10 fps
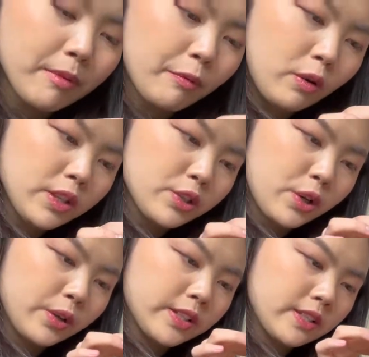before,
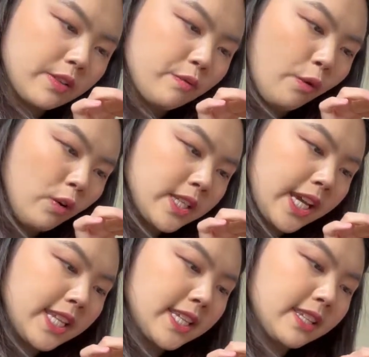so this is in
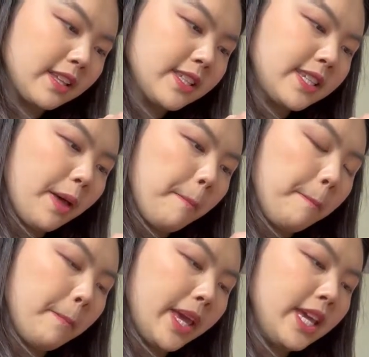14 Sunset
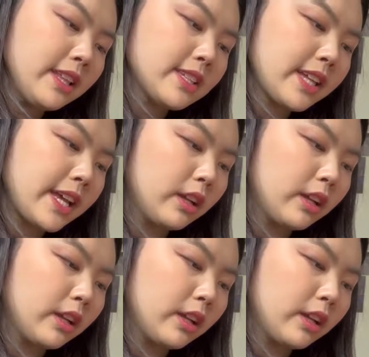Me. Let's take a